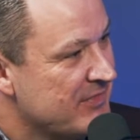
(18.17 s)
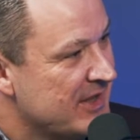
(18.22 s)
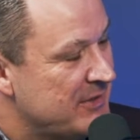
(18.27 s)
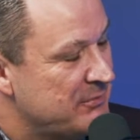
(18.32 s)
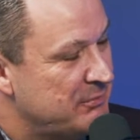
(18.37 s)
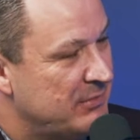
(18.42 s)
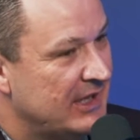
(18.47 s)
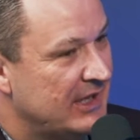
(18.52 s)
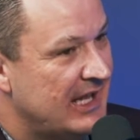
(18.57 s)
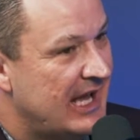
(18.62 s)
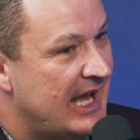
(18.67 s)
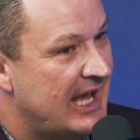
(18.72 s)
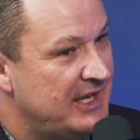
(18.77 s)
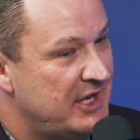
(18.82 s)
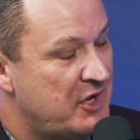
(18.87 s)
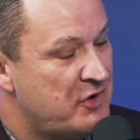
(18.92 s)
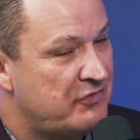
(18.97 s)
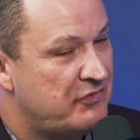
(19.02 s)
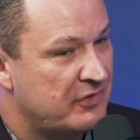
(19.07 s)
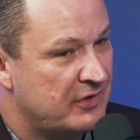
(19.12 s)
But I
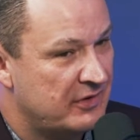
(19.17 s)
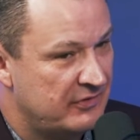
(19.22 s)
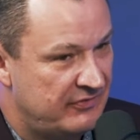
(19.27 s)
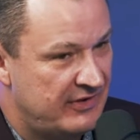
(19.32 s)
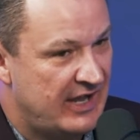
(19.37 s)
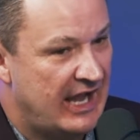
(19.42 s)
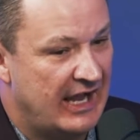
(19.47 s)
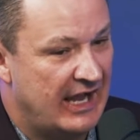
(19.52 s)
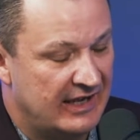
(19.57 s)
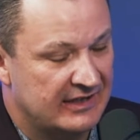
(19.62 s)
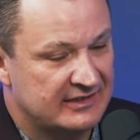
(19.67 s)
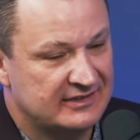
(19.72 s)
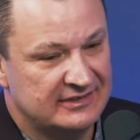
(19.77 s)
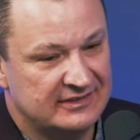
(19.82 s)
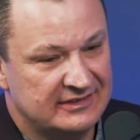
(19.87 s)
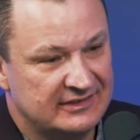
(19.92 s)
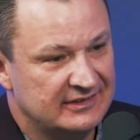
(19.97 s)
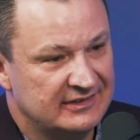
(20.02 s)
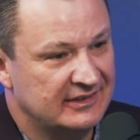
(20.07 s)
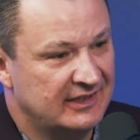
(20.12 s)
know for a
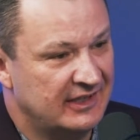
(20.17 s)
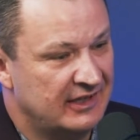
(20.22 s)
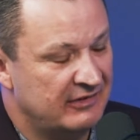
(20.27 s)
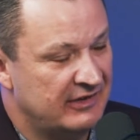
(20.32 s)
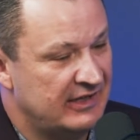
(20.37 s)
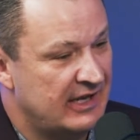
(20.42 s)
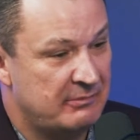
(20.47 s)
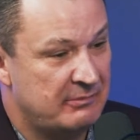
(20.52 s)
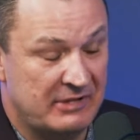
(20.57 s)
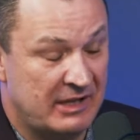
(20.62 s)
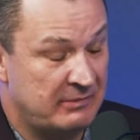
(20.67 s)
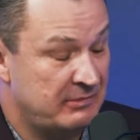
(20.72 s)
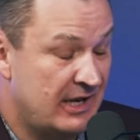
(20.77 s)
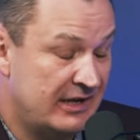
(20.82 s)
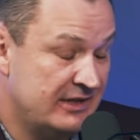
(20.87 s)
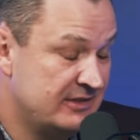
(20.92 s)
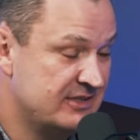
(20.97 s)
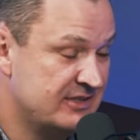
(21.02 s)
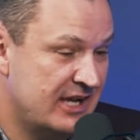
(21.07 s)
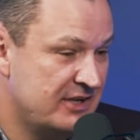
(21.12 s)
fact, and I'm not
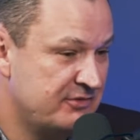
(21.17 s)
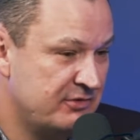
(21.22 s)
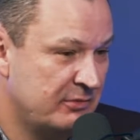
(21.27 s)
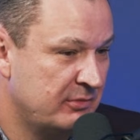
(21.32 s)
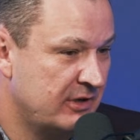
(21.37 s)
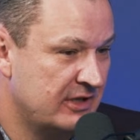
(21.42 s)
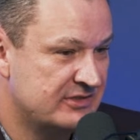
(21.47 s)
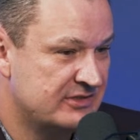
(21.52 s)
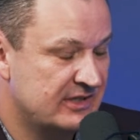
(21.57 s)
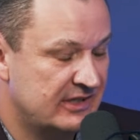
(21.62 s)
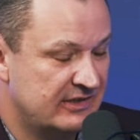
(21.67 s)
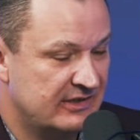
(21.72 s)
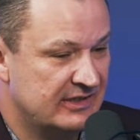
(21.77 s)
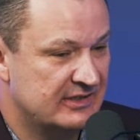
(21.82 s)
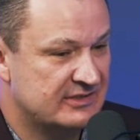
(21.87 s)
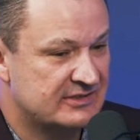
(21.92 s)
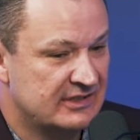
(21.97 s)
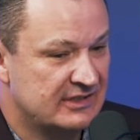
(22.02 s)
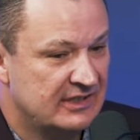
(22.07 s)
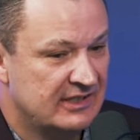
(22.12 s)
exaggerating when I say
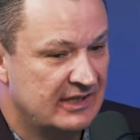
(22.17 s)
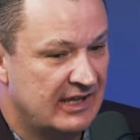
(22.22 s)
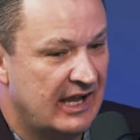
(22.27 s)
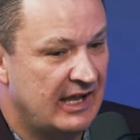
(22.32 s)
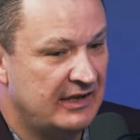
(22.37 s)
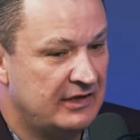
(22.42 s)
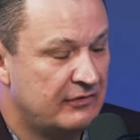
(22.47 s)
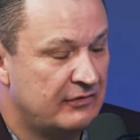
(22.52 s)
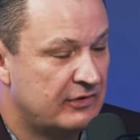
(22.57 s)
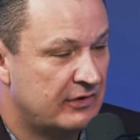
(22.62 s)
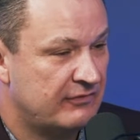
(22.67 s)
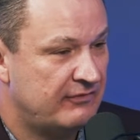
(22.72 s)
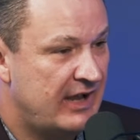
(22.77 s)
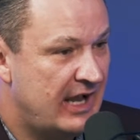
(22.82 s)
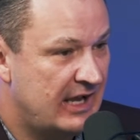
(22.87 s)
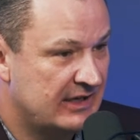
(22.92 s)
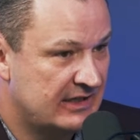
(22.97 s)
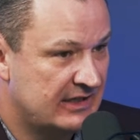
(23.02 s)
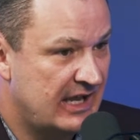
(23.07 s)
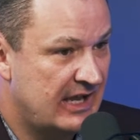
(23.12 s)
this. I know for a
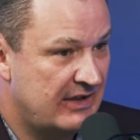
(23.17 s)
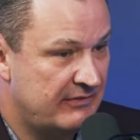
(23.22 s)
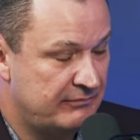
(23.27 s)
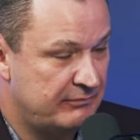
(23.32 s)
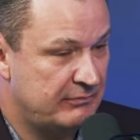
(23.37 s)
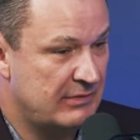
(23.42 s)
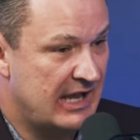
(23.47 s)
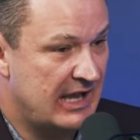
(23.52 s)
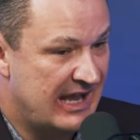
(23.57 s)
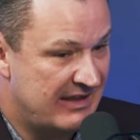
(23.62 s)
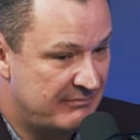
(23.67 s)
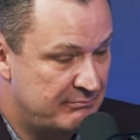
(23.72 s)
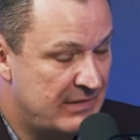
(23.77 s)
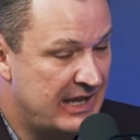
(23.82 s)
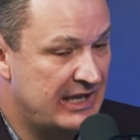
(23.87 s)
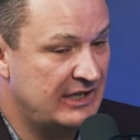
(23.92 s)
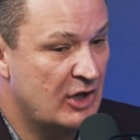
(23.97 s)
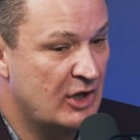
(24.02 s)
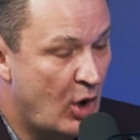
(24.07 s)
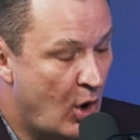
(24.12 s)
fact I've
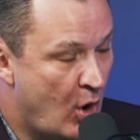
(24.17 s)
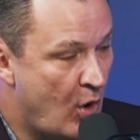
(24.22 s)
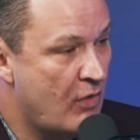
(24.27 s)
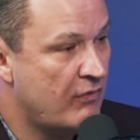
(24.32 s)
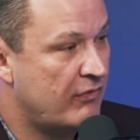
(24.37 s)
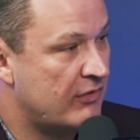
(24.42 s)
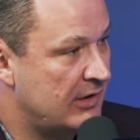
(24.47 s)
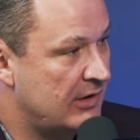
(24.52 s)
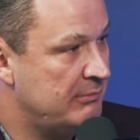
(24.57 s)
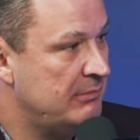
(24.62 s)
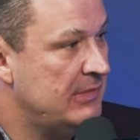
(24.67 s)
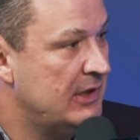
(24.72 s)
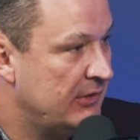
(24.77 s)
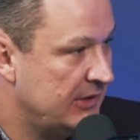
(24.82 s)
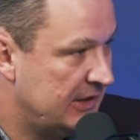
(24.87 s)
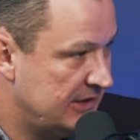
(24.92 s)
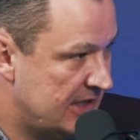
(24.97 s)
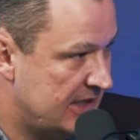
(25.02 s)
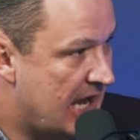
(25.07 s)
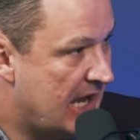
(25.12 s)
made over $1
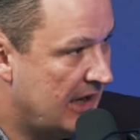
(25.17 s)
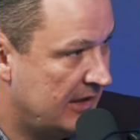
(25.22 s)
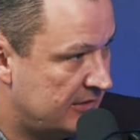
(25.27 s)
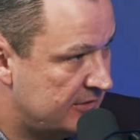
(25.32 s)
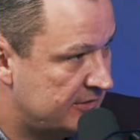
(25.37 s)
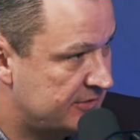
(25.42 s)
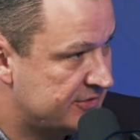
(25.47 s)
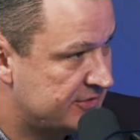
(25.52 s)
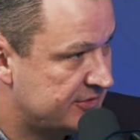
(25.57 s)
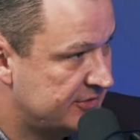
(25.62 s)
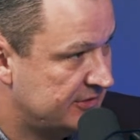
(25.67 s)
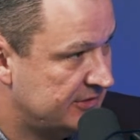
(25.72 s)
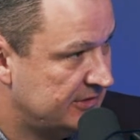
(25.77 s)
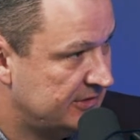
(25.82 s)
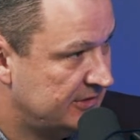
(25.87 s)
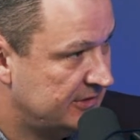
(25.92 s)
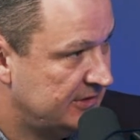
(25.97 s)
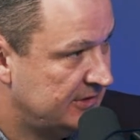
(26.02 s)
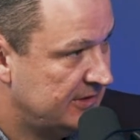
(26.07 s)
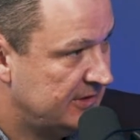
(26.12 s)
million
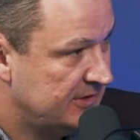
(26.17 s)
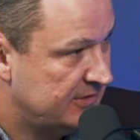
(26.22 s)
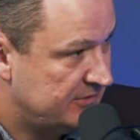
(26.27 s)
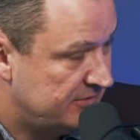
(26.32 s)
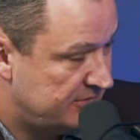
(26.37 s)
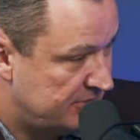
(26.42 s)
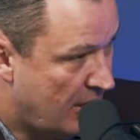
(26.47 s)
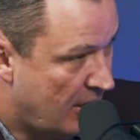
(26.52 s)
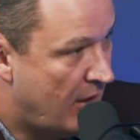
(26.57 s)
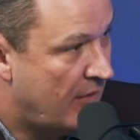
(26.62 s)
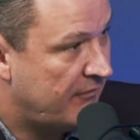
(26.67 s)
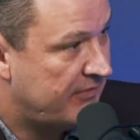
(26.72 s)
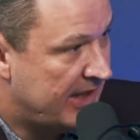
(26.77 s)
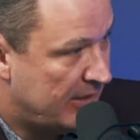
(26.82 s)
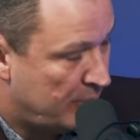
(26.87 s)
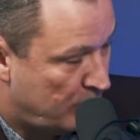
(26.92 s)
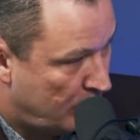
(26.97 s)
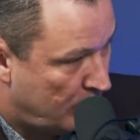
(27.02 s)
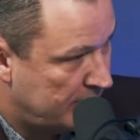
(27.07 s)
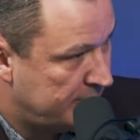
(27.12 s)
off that
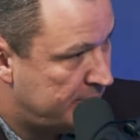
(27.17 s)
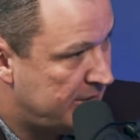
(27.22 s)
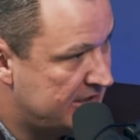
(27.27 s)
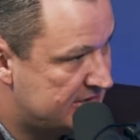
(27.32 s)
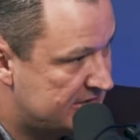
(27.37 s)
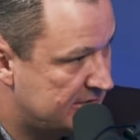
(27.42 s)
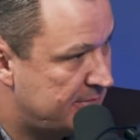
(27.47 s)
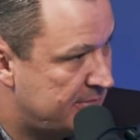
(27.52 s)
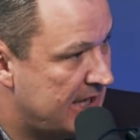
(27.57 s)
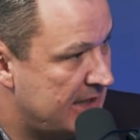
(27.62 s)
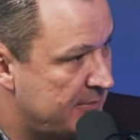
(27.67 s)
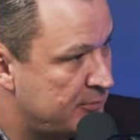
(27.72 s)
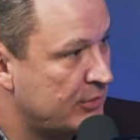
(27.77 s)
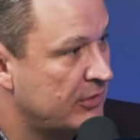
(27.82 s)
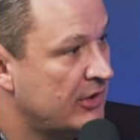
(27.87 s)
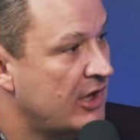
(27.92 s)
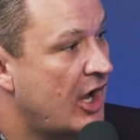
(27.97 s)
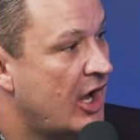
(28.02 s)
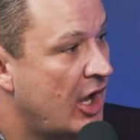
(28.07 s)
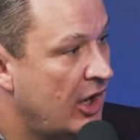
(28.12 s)
one piece of
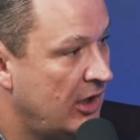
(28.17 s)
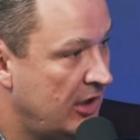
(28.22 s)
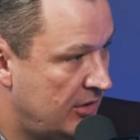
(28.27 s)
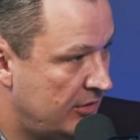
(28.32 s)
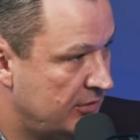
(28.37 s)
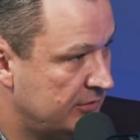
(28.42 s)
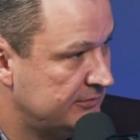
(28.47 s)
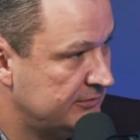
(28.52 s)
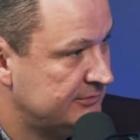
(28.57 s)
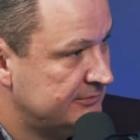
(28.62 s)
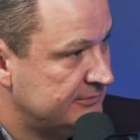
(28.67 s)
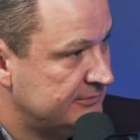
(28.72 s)
paper alone.